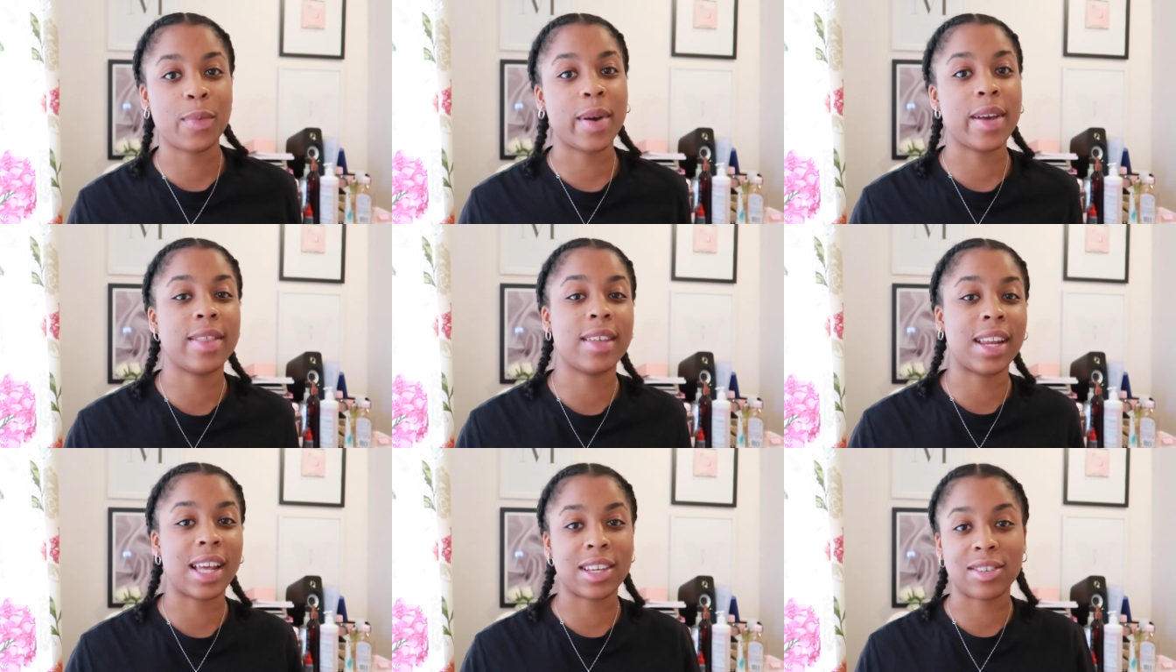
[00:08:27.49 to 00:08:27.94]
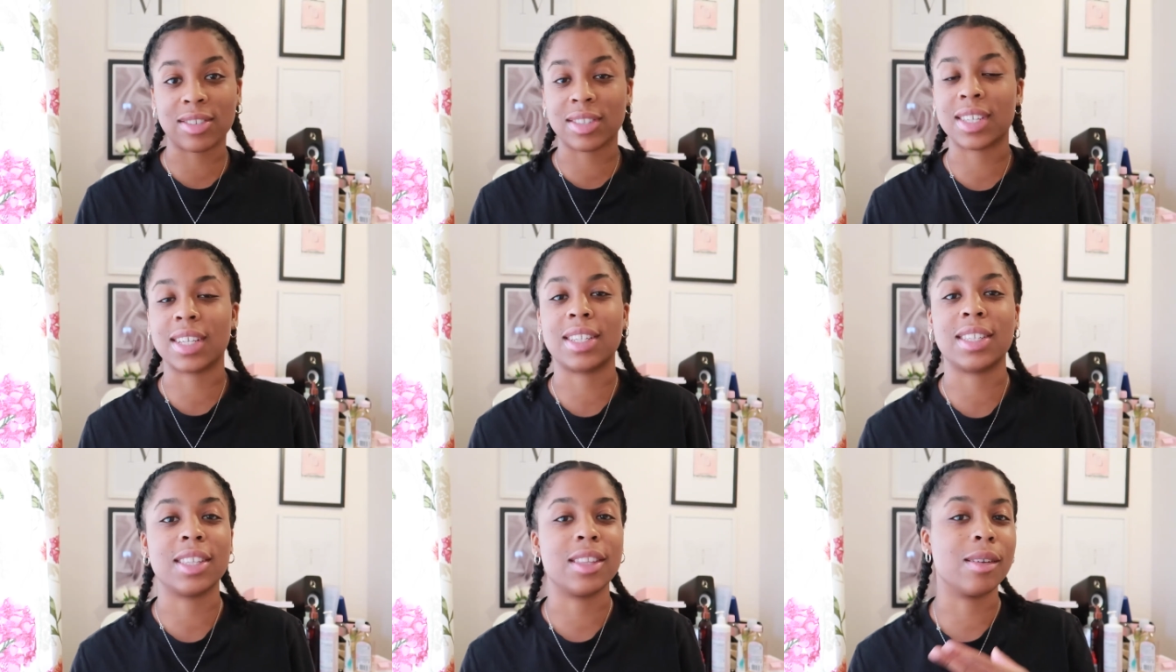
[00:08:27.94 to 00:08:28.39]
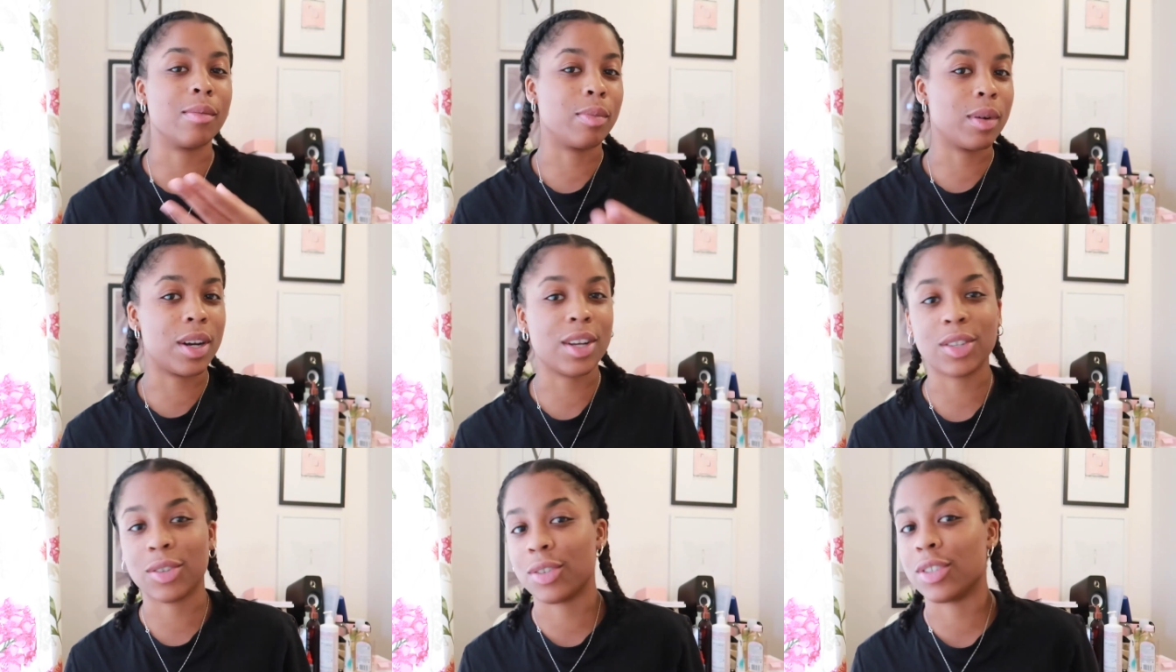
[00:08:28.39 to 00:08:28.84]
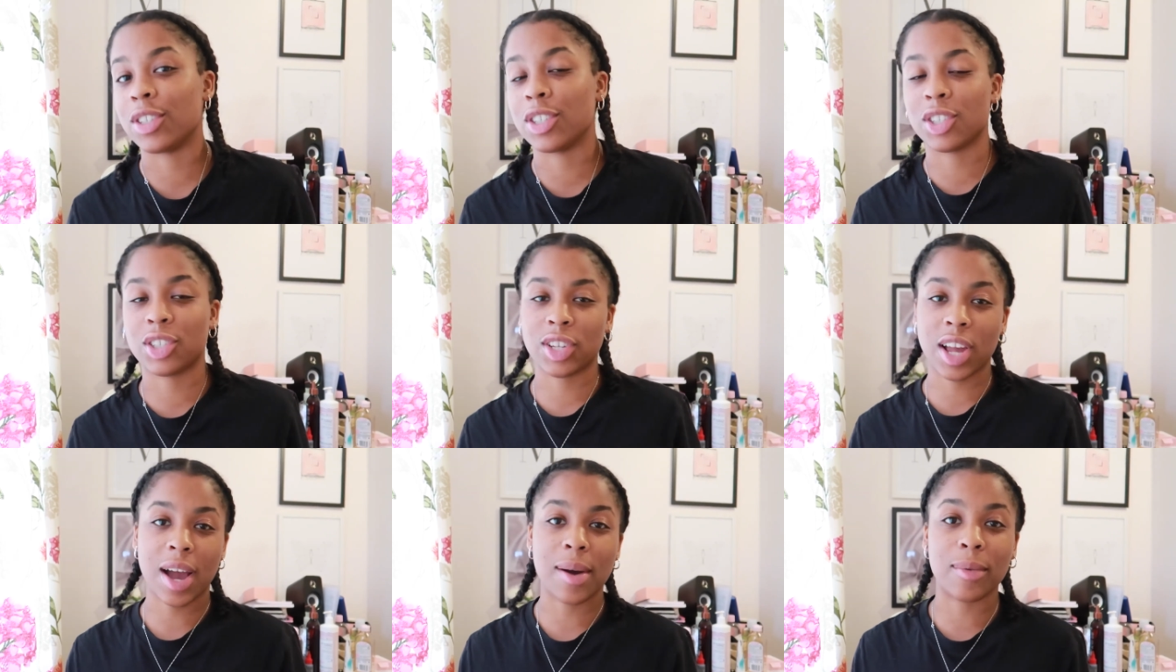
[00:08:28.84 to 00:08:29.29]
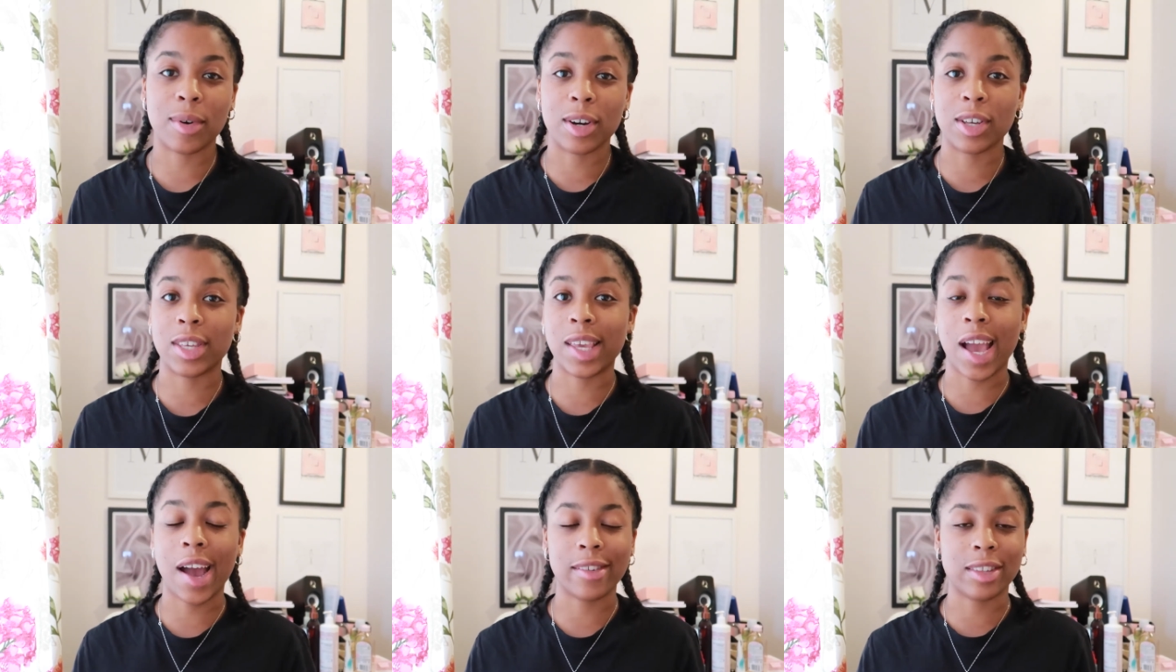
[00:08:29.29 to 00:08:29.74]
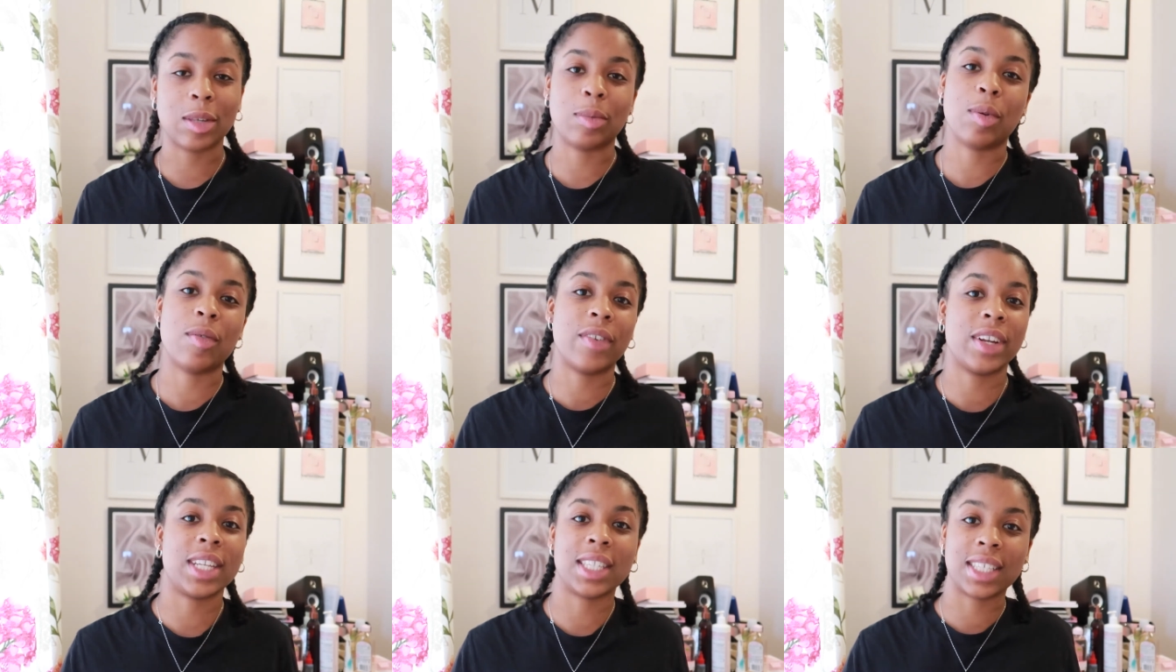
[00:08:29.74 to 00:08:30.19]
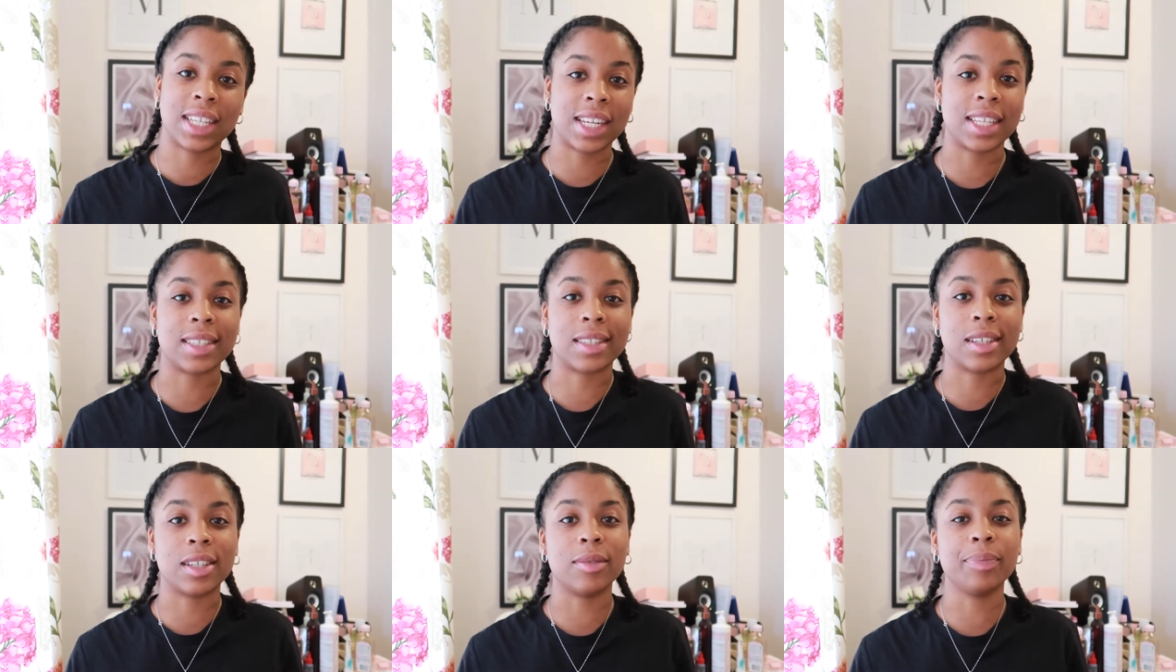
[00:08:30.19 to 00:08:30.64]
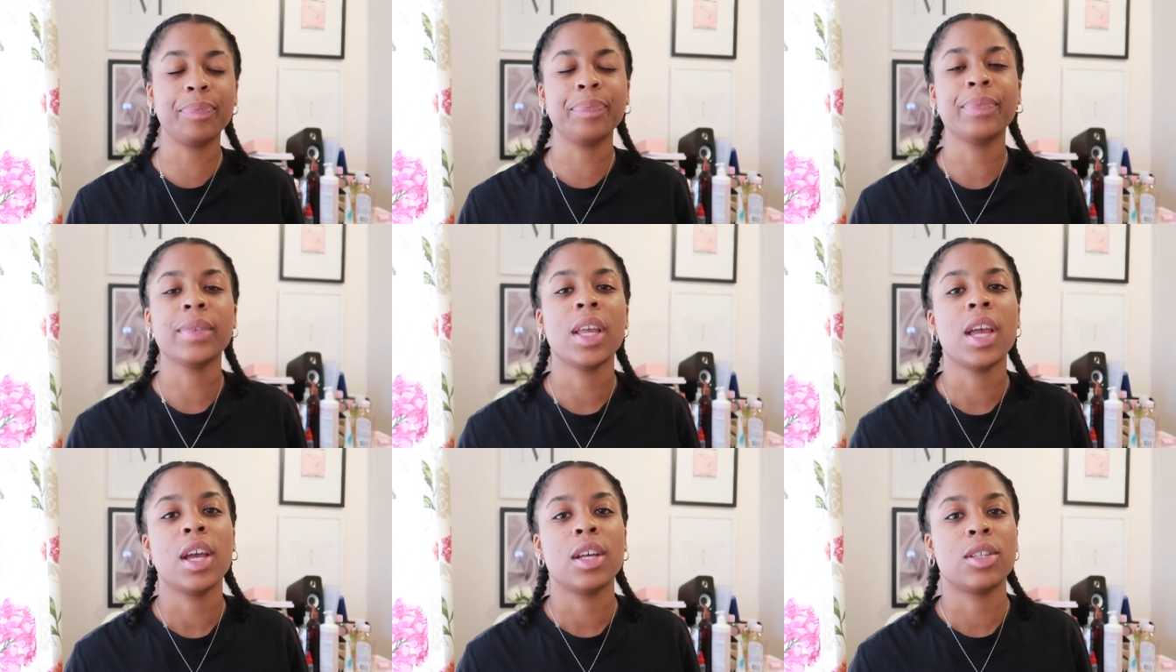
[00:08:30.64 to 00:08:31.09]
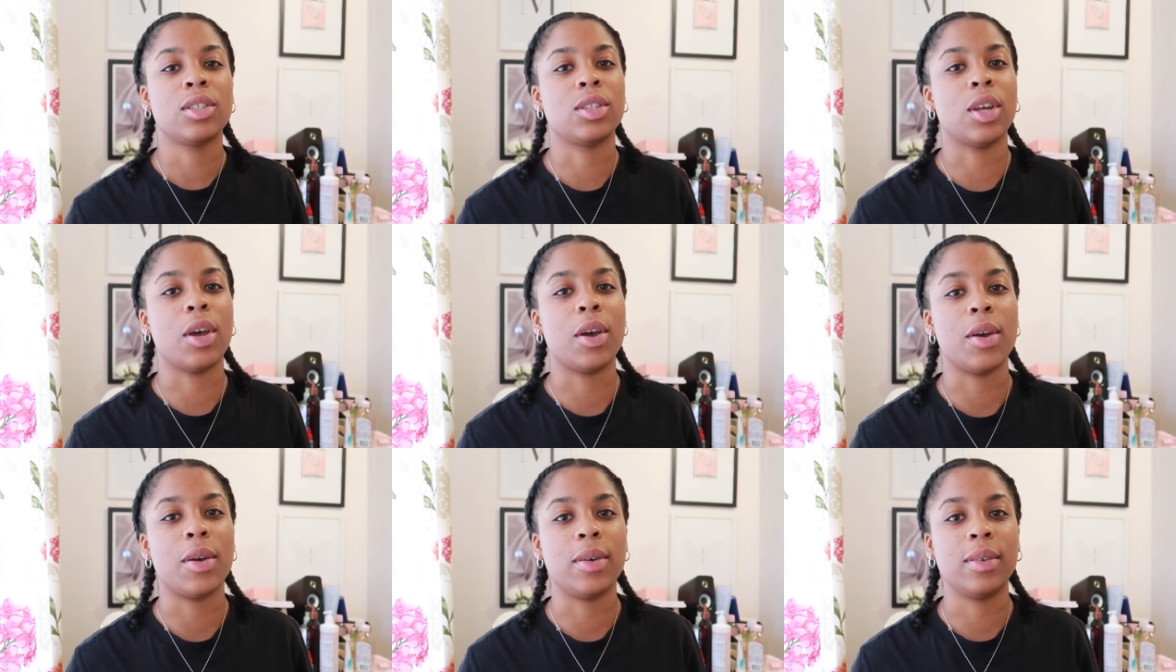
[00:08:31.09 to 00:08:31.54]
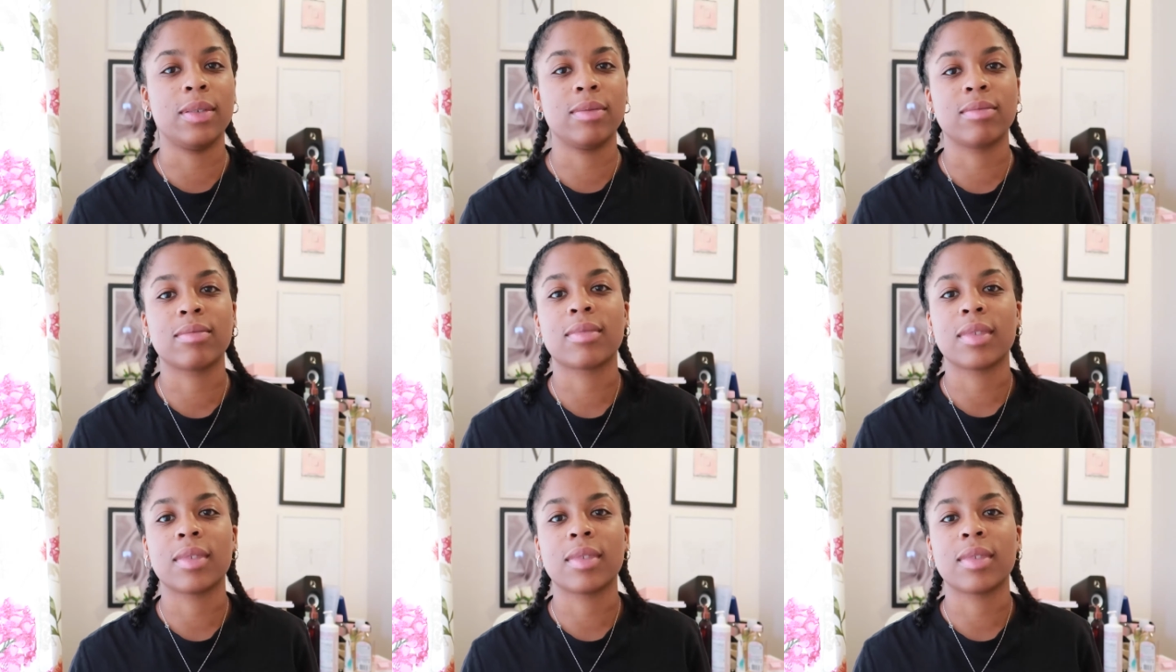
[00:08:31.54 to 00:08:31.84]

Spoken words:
whether, like you said, it's in the bus or in the shower, you have to be ready to listen. So